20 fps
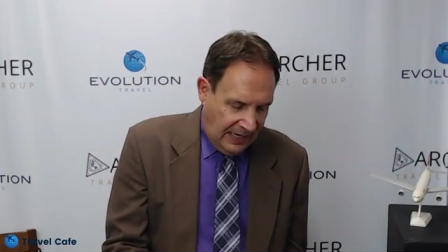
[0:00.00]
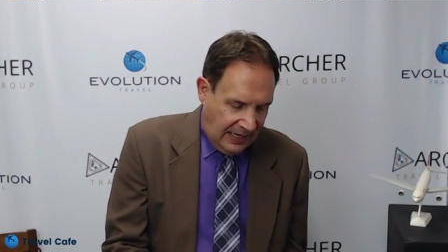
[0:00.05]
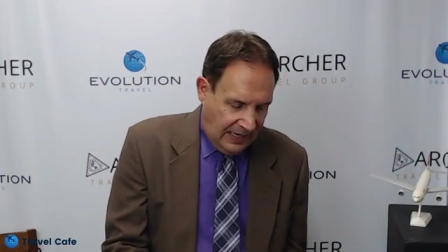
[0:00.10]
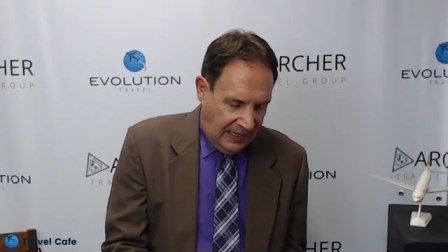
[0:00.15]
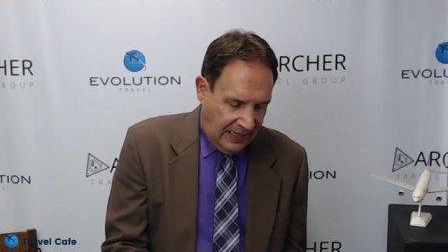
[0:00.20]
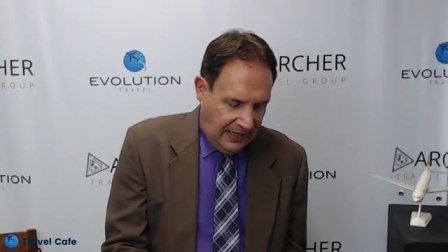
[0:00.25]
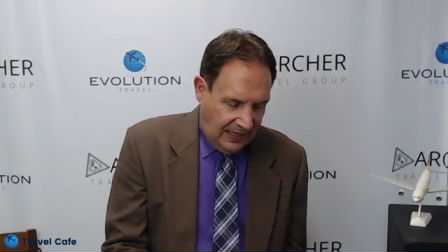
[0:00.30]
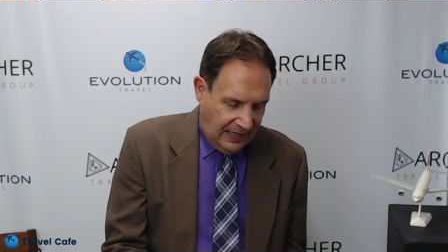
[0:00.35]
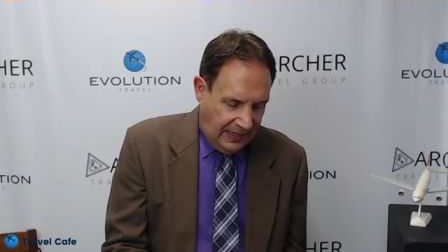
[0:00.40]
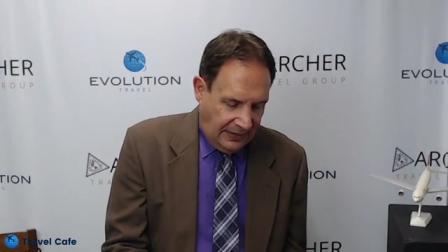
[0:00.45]

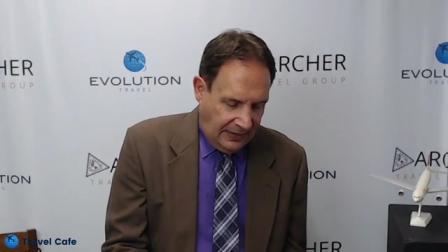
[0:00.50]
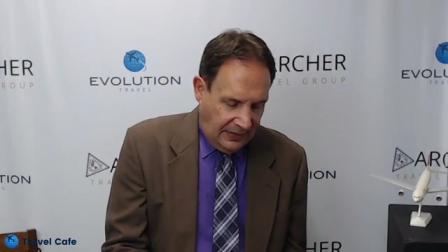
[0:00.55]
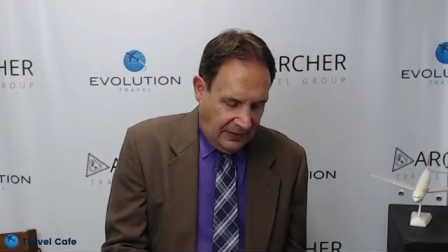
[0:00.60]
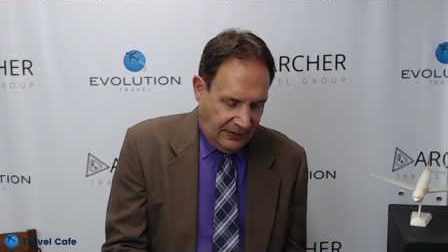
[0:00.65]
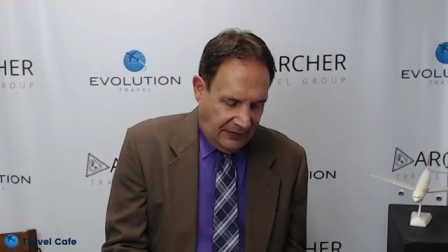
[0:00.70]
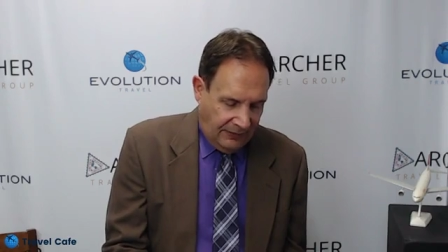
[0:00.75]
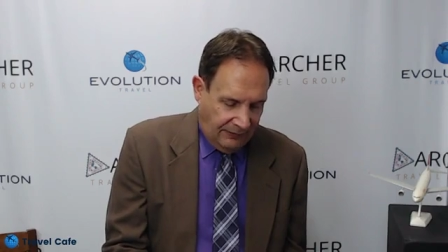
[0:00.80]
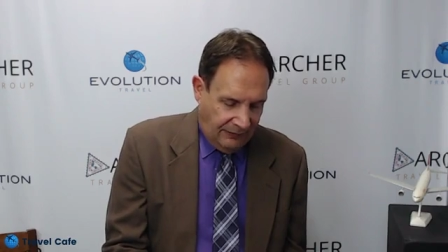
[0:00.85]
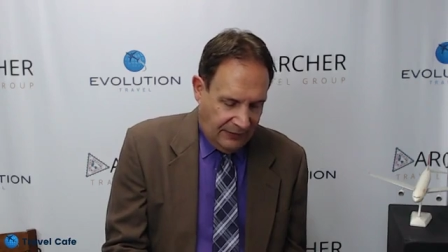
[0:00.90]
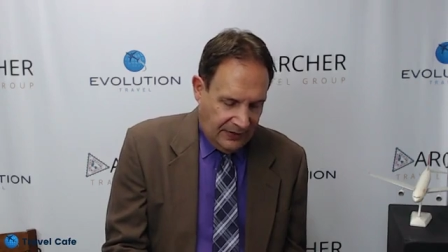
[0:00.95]
Uh, another
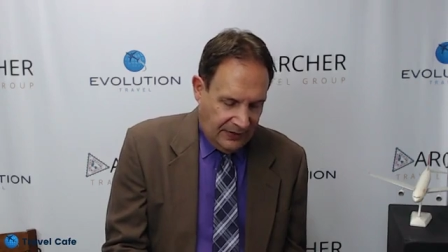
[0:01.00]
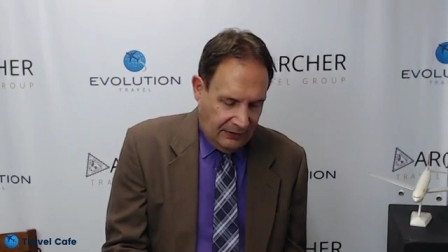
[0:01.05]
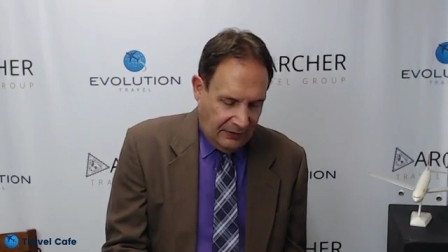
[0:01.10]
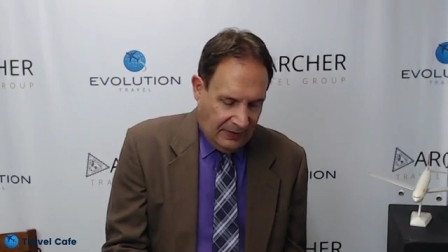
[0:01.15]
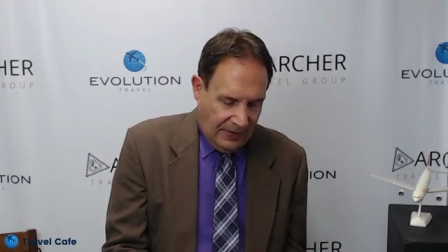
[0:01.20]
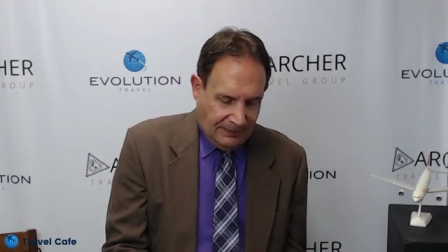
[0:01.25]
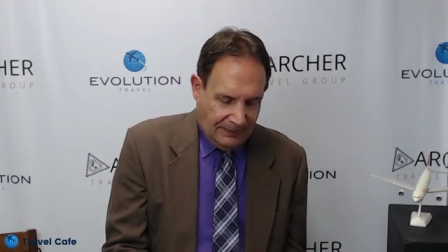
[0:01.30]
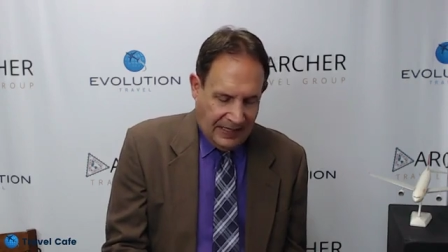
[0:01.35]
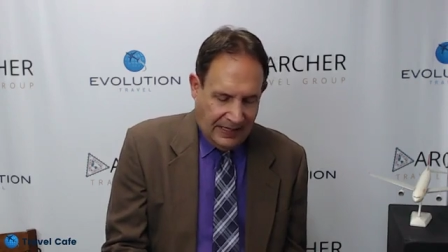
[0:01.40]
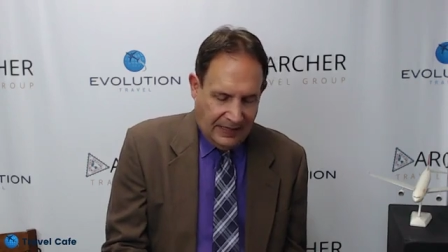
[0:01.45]
thing for the new
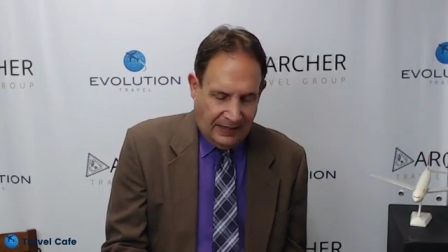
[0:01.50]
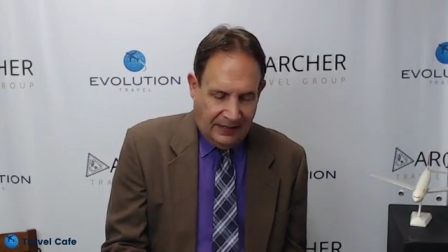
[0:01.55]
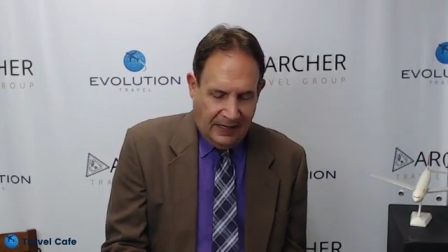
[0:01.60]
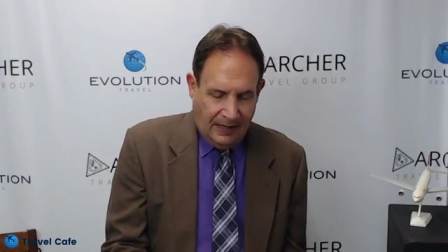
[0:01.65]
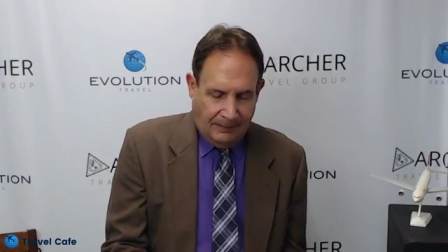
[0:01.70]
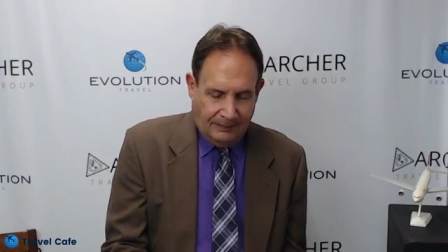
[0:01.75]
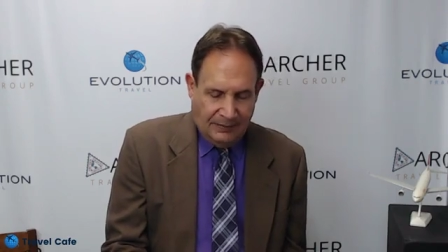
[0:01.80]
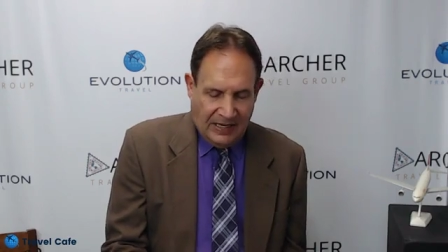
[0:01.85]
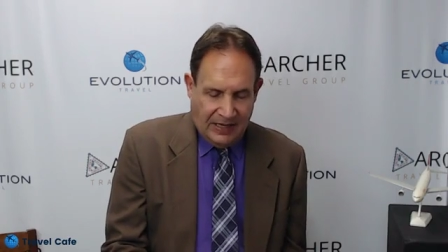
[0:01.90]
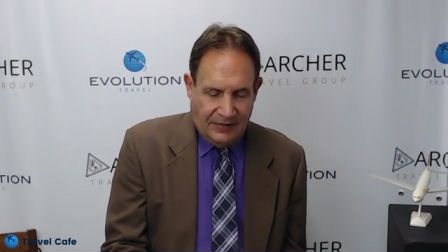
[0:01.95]
upline and the
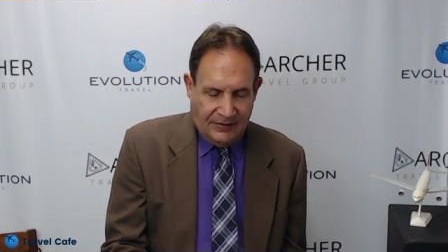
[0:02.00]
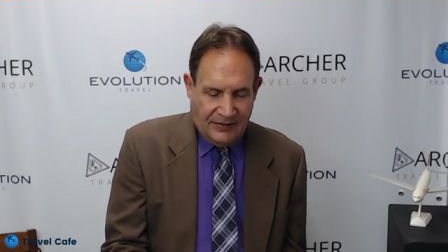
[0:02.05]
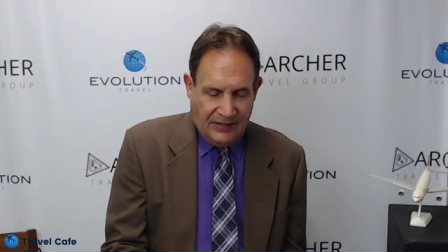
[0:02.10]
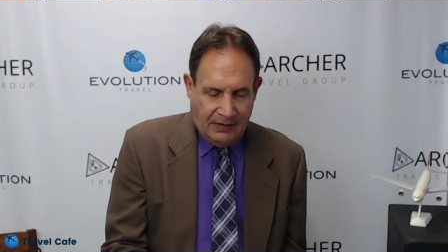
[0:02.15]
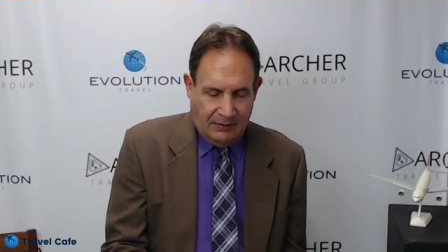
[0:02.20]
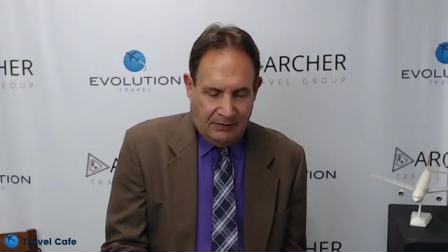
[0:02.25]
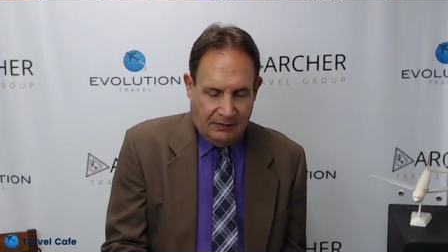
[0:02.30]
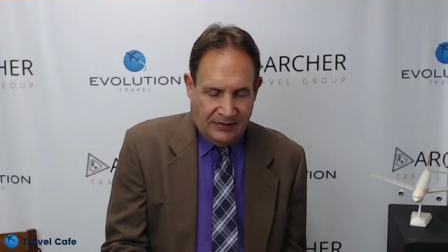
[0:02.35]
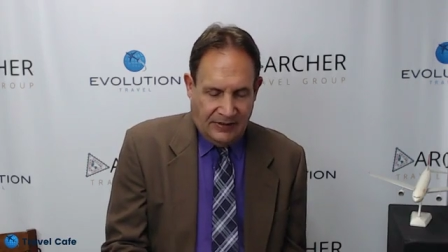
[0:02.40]
upline in general,